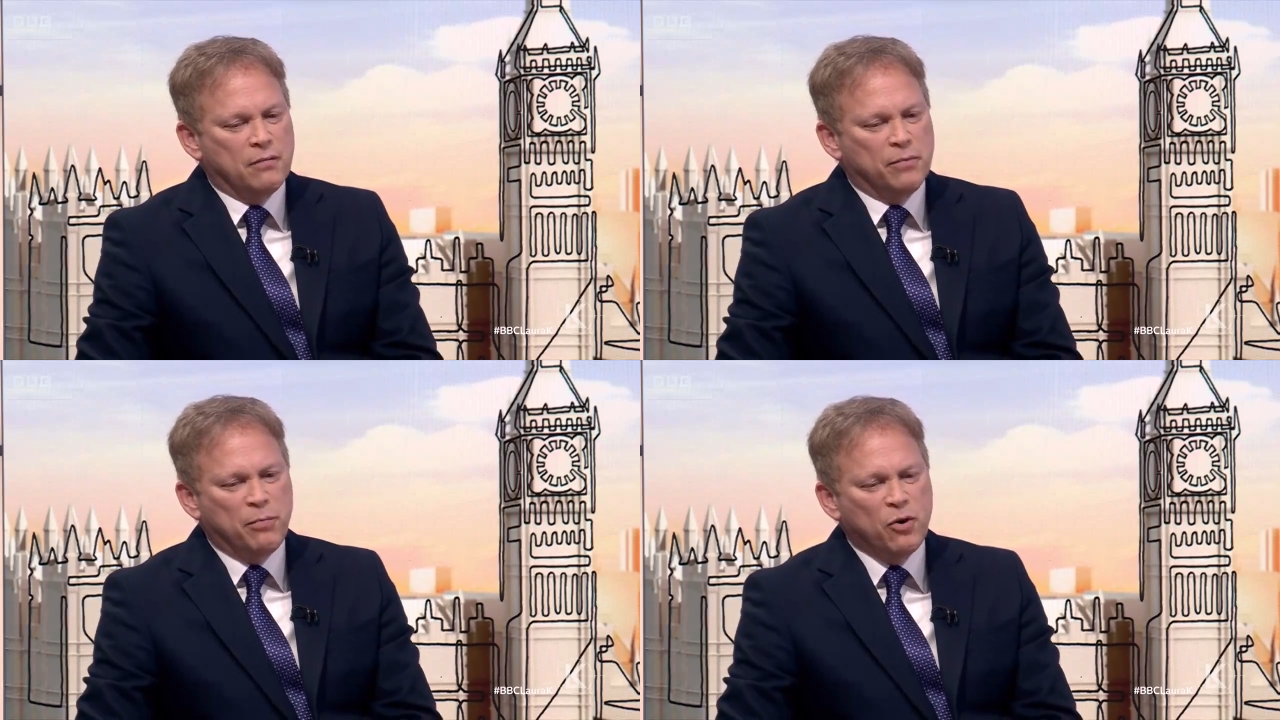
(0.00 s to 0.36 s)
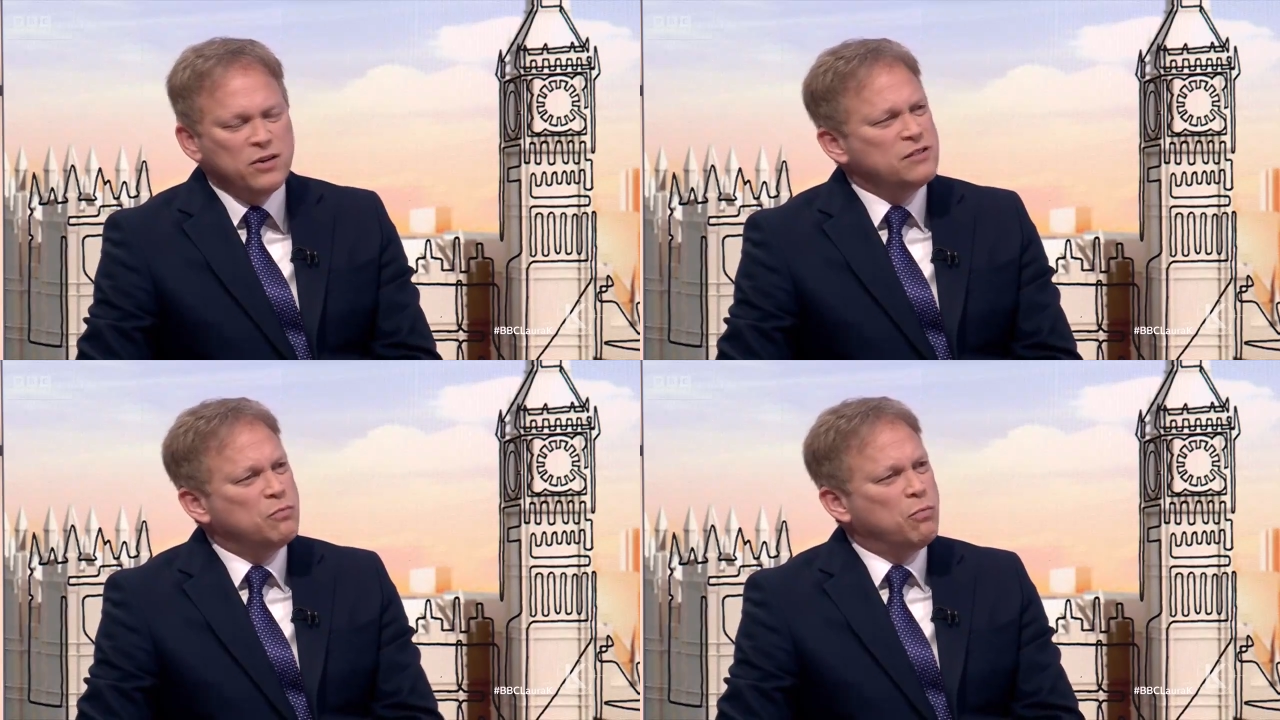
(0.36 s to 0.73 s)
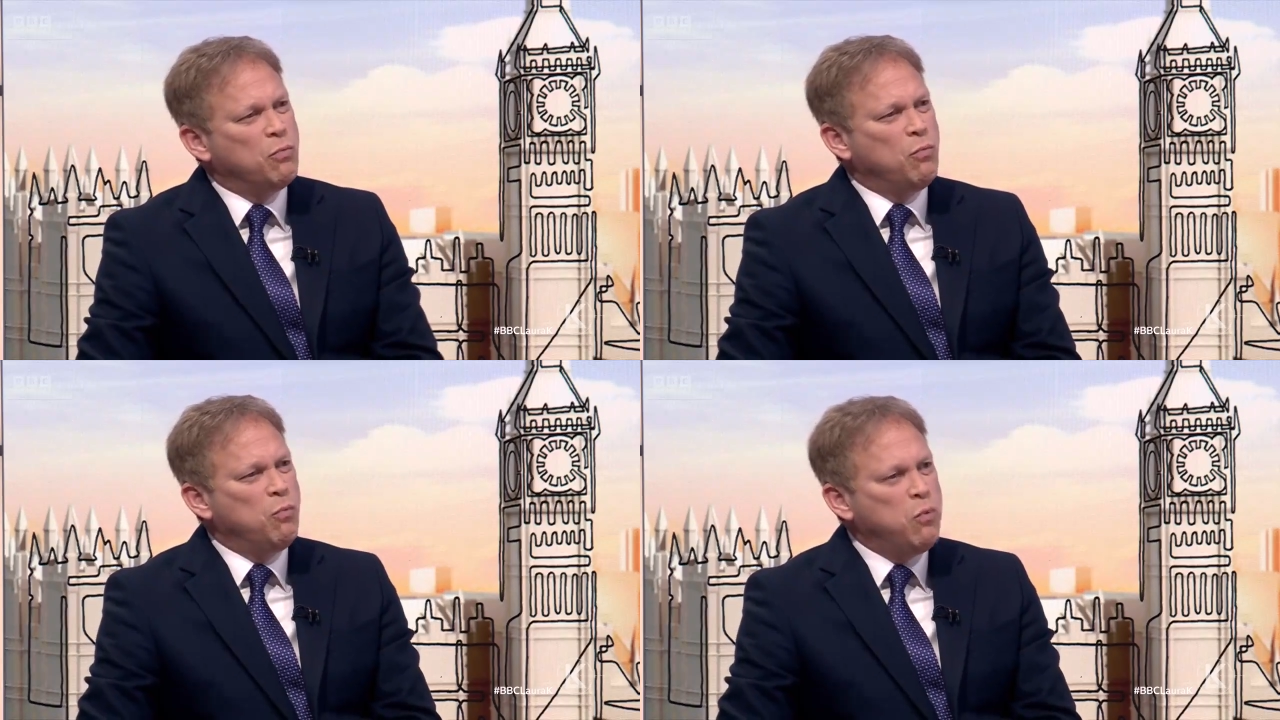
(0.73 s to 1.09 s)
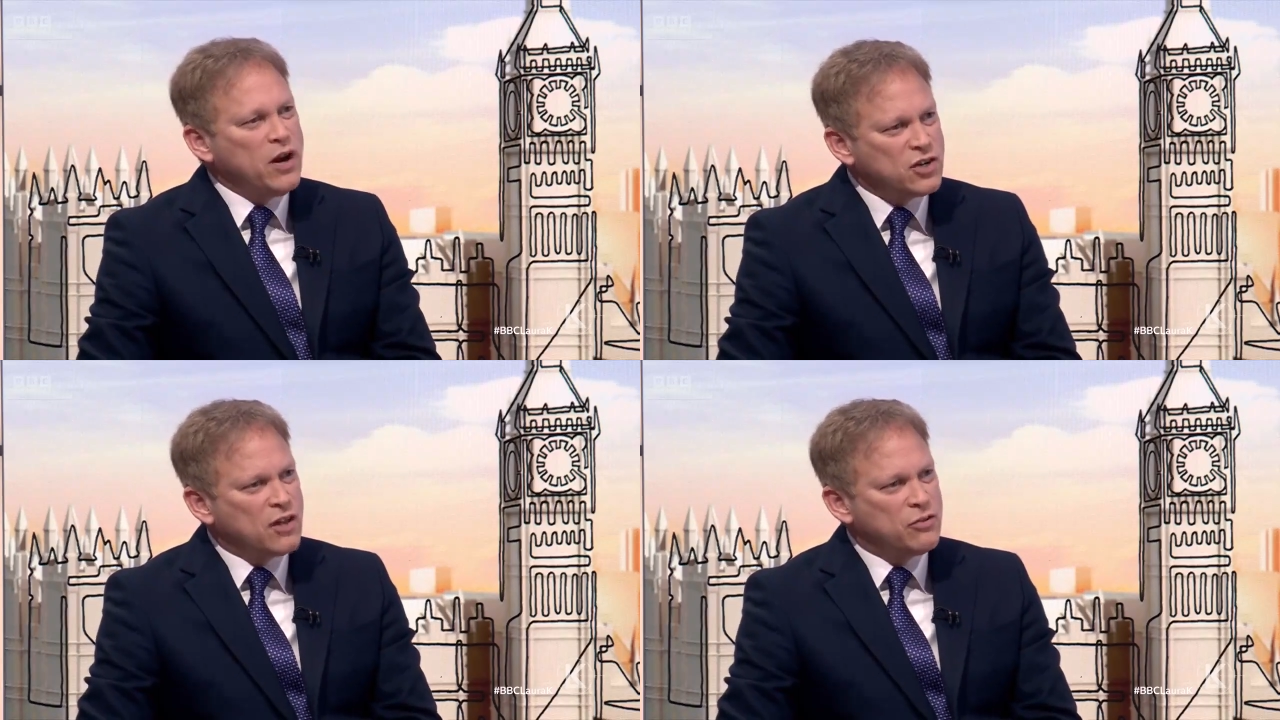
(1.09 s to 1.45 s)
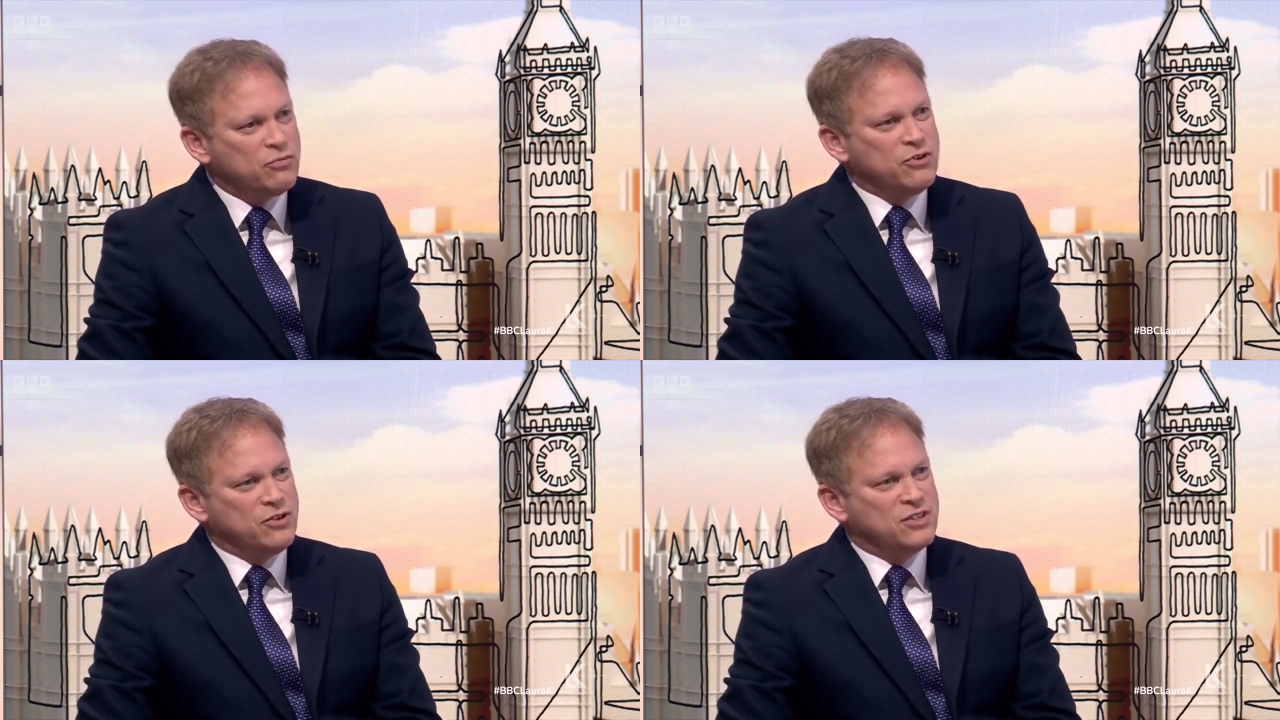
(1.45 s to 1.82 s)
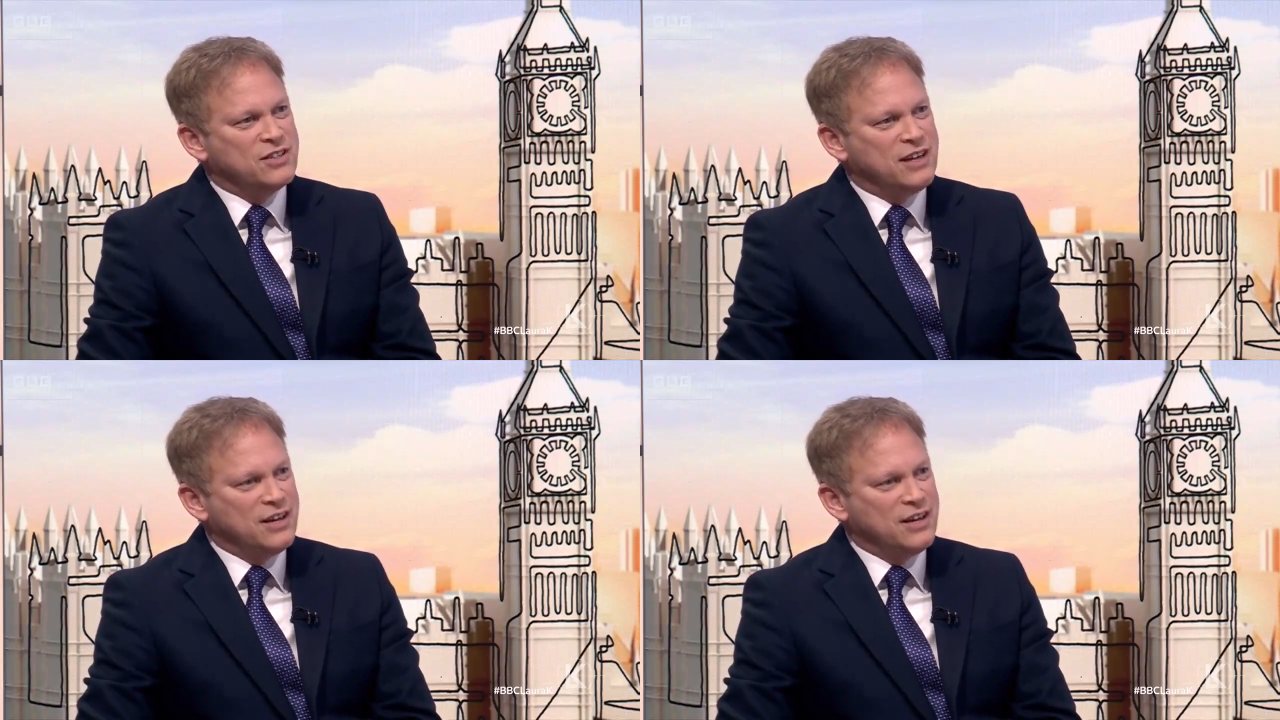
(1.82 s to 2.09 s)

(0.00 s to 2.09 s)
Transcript: But the point is, which other routes